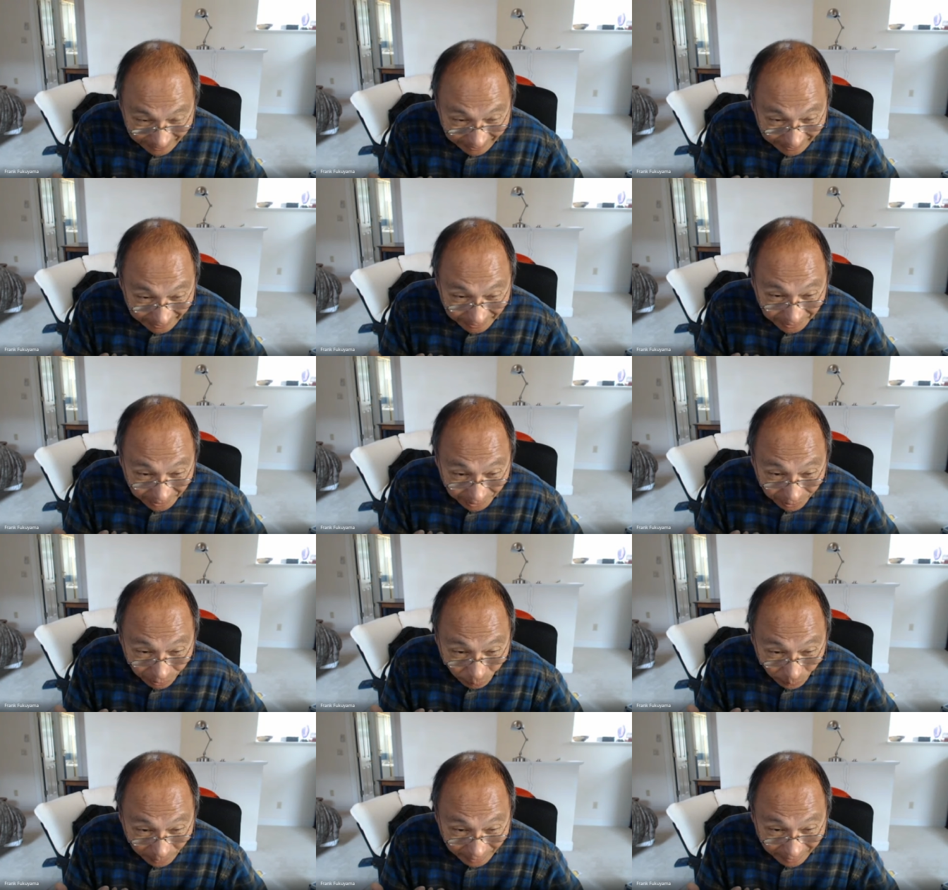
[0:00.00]
I
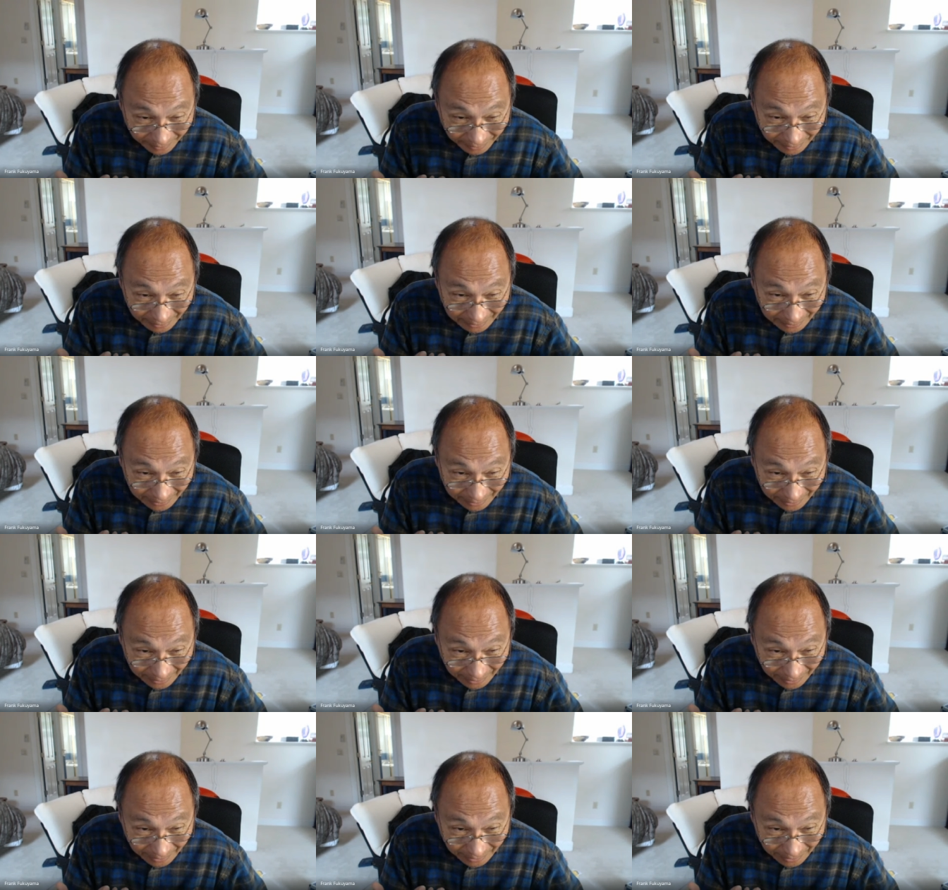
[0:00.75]
deal with,
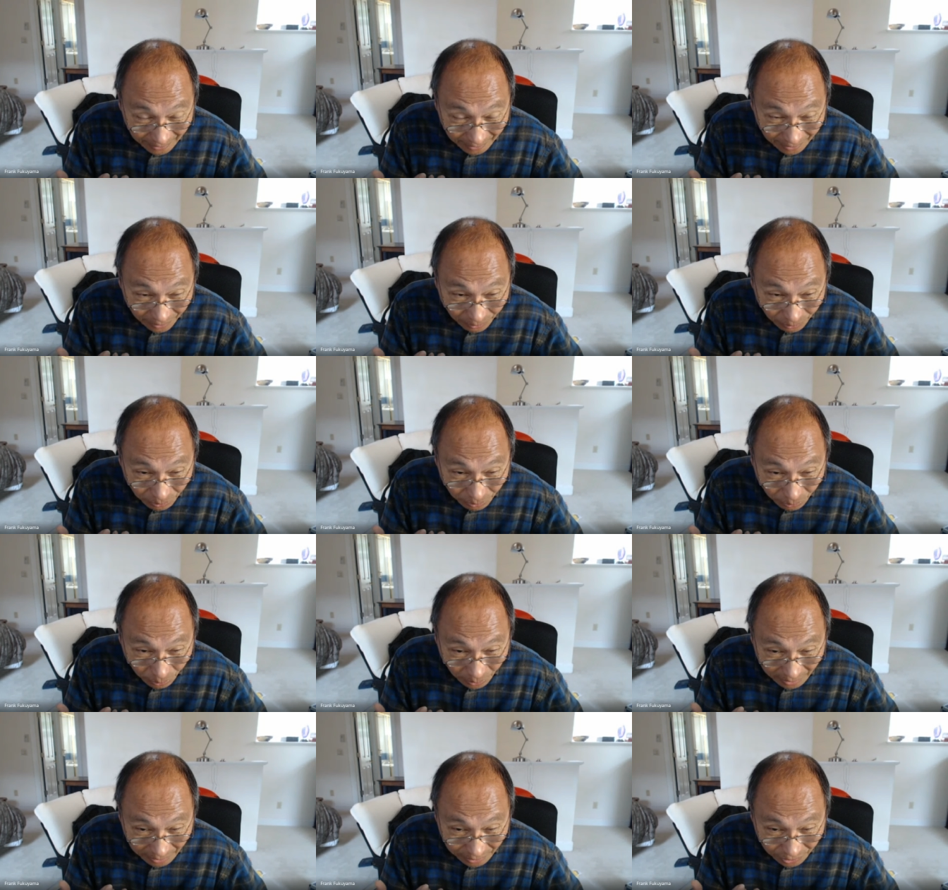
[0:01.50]
uh, who
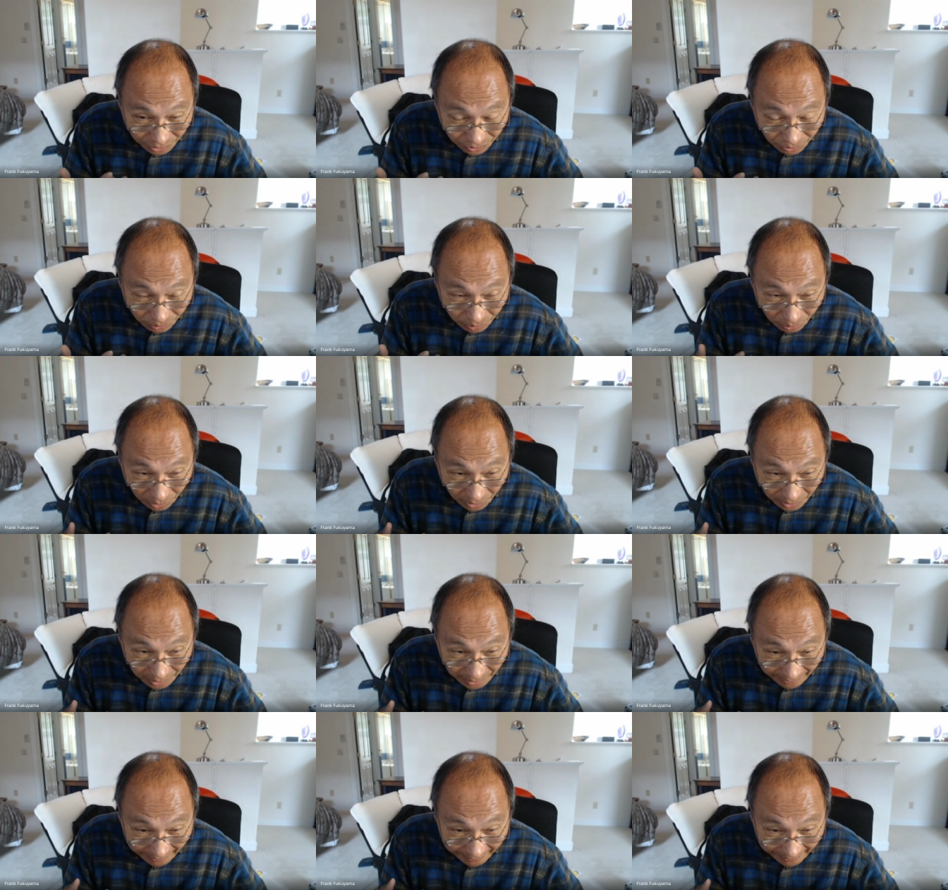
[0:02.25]
want to
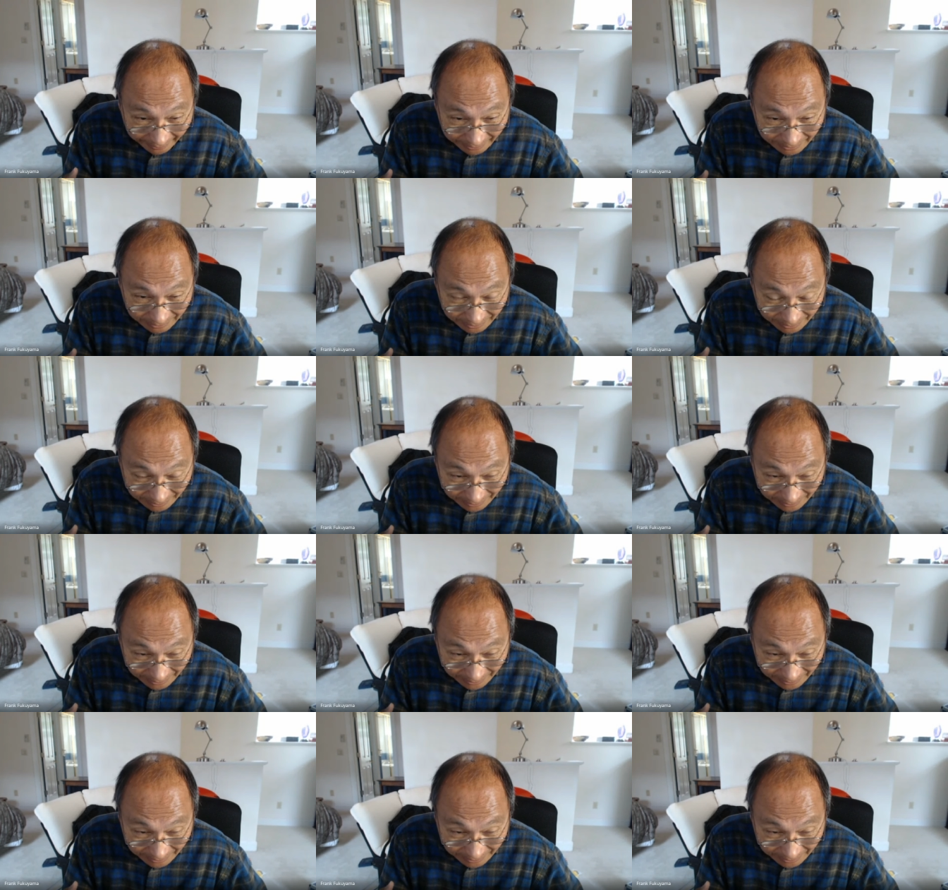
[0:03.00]
look at